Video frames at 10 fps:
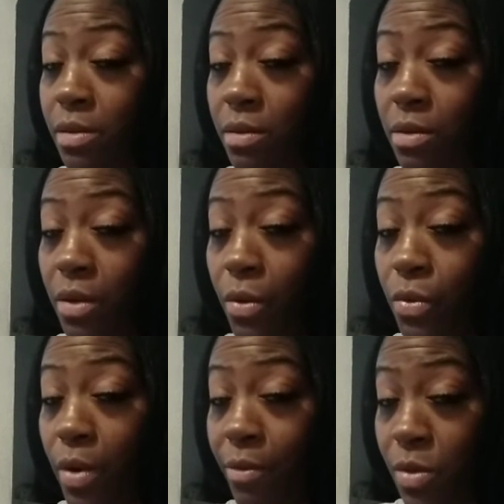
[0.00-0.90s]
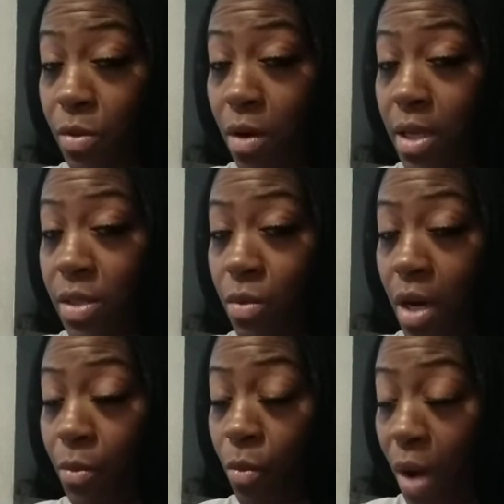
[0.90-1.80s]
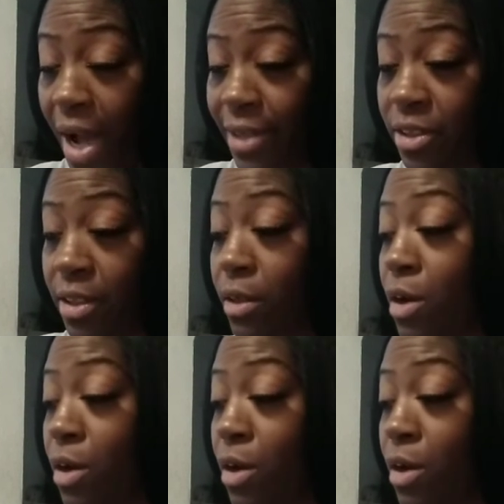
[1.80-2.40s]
you know, whoever's cross-watching